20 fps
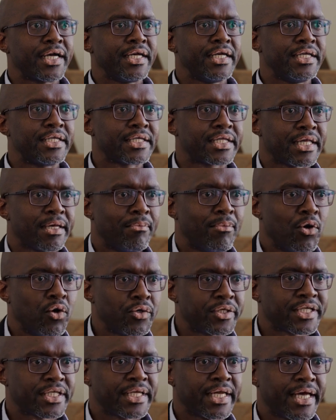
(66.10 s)
is the
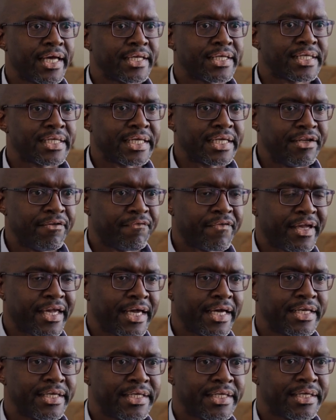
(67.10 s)
most
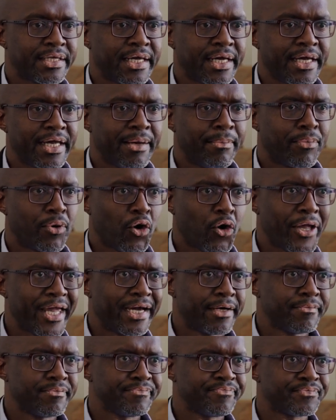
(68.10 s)
significant
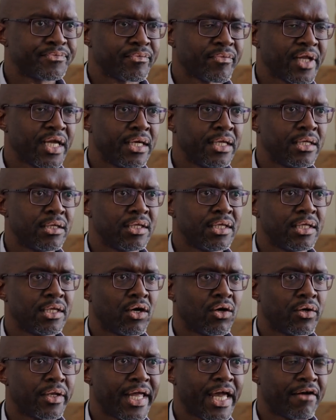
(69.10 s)
employer
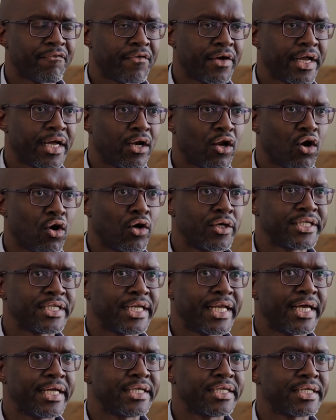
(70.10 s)
on the African
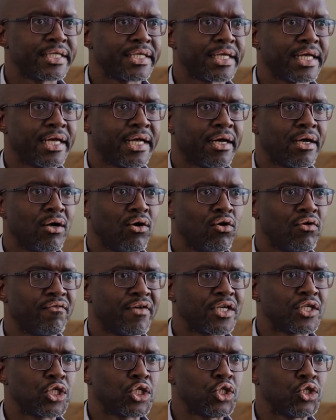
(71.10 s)
continent.
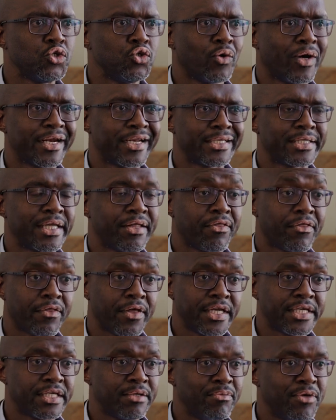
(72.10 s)
Over
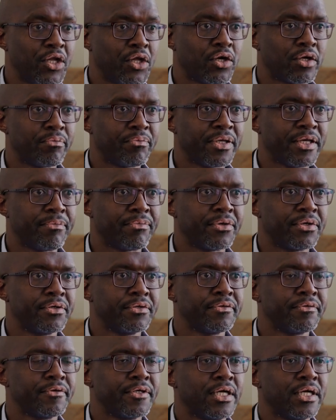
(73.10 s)
230 million people